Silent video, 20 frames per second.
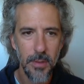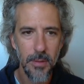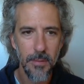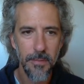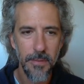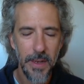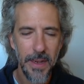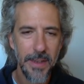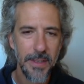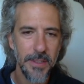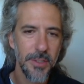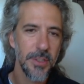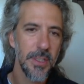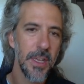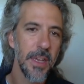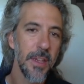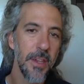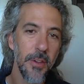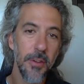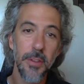files
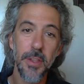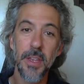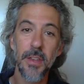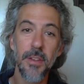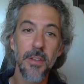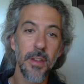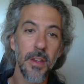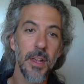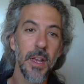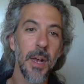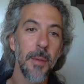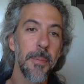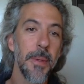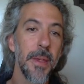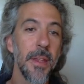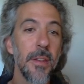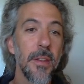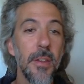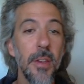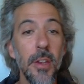that you'll need to copy
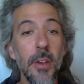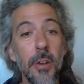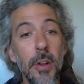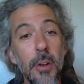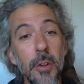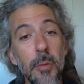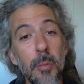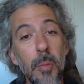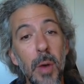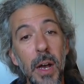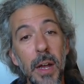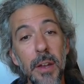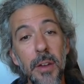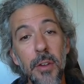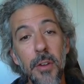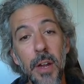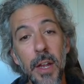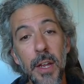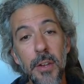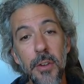into your own mod
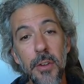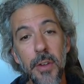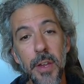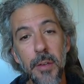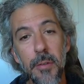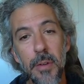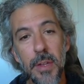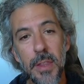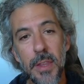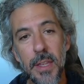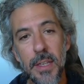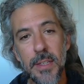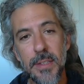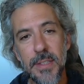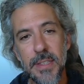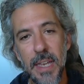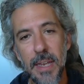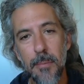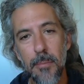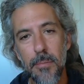directory with this
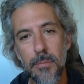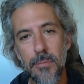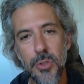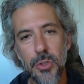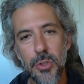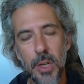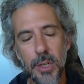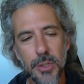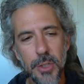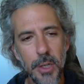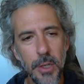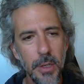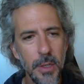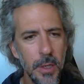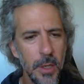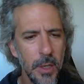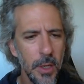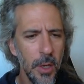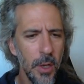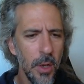same structure.
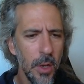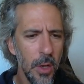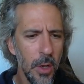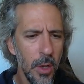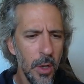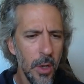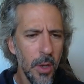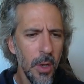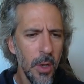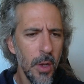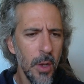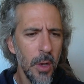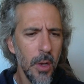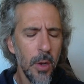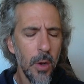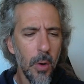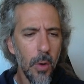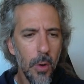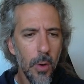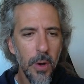
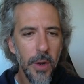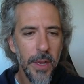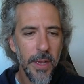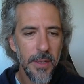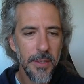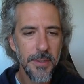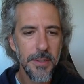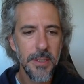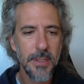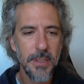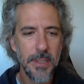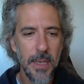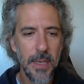Or else